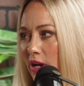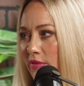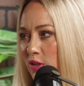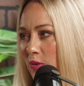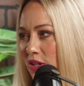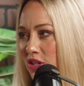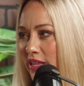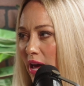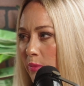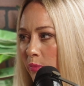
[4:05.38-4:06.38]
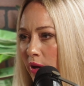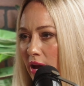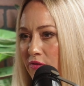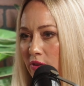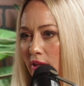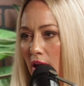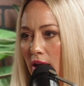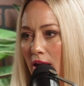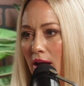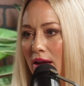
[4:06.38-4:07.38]
I have to question that, but I feel like,
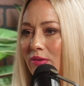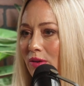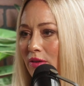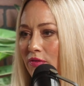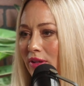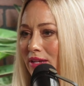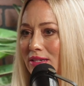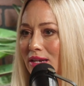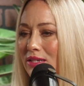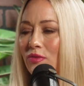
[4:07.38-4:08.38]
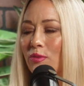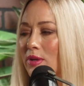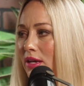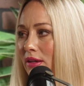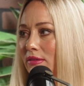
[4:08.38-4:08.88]
I don't know. I feel like it does for me.